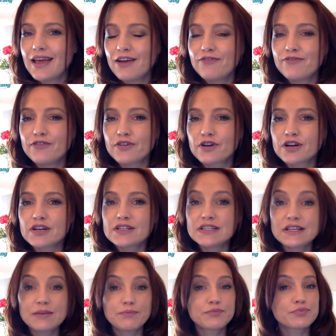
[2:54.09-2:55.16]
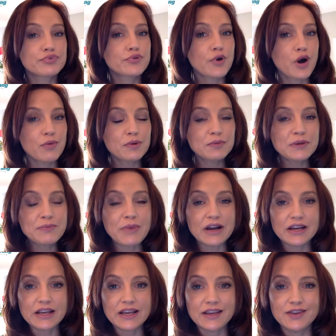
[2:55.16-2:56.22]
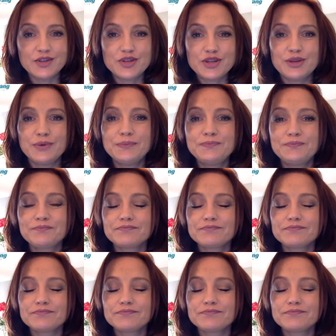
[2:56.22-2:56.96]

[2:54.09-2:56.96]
effort, probably money into.